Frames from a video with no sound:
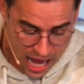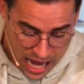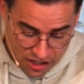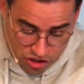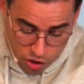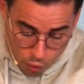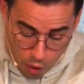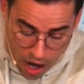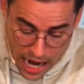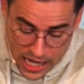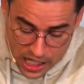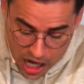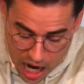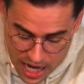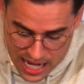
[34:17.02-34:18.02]
as to why
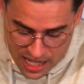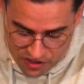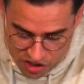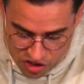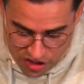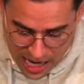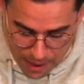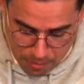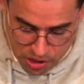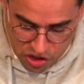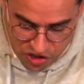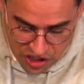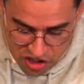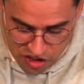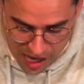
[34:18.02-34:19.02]
God has
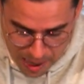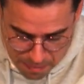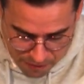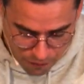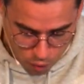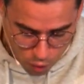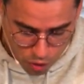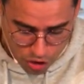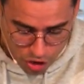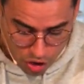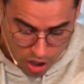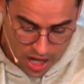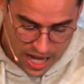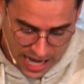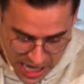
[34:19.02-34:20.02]
established this type of
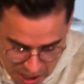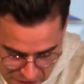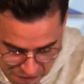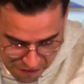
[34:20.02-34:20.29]
order in a